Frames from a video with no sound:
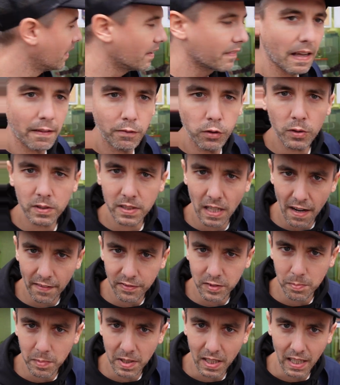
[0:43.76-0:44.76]
They've looked
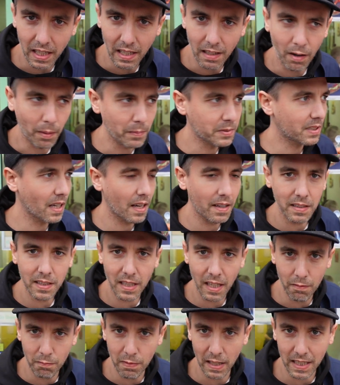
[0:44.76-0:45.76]
after me here. I'm starting to
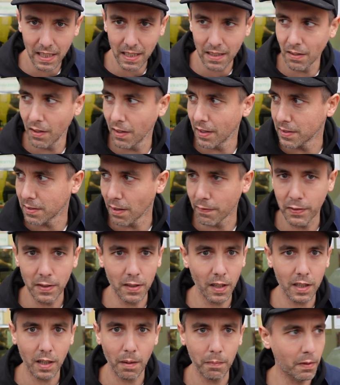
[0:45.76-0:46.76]
get recognized. I
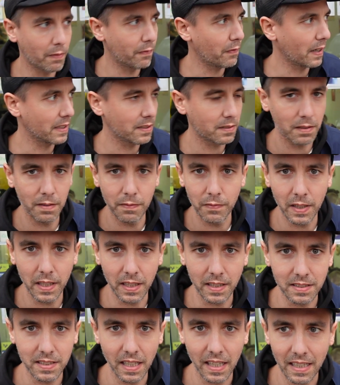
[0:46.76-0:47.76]
feel like I'm the face of the
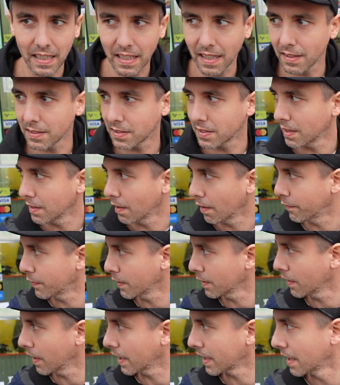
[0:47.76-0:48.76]
vegan takeout scene. I
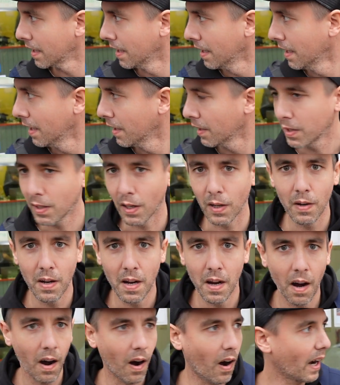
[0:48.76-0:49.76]
feel like, you know,
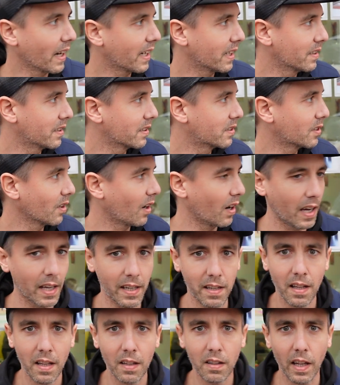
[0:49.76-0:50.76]
I can
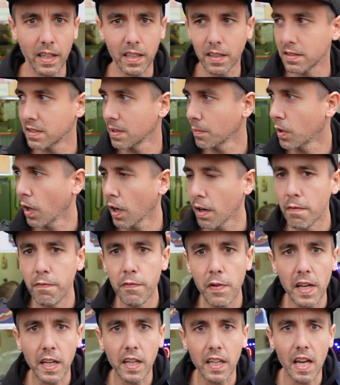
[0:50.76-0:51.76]
decide, like as some kind of
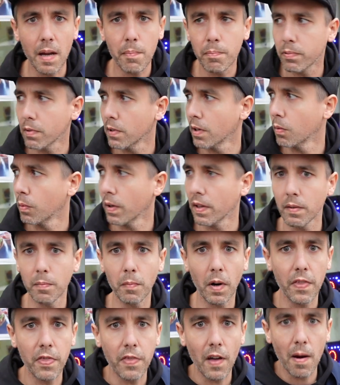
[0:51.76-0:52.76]
vegan emperor, whether
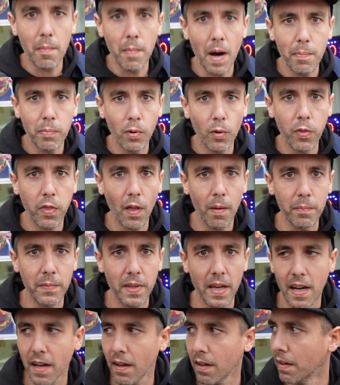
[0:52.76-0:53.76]
my thumb up or thumb
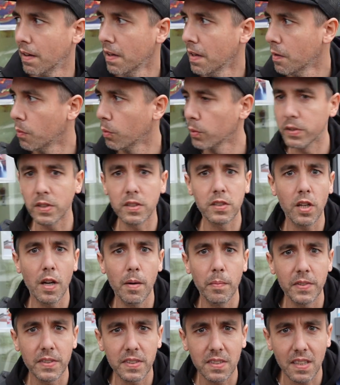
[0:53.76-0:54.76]
down will
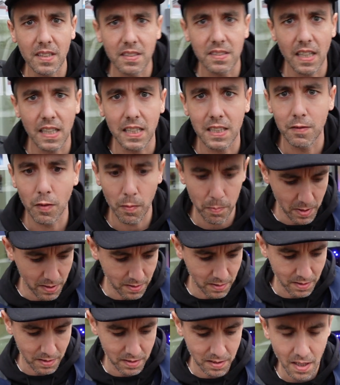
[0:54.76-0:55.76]
determine the success of a
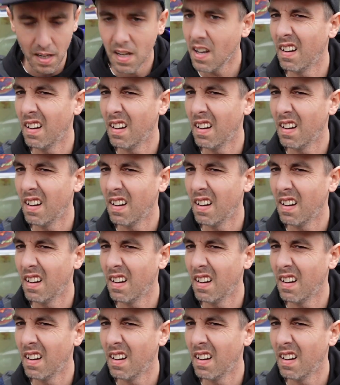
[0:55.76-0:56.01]
business.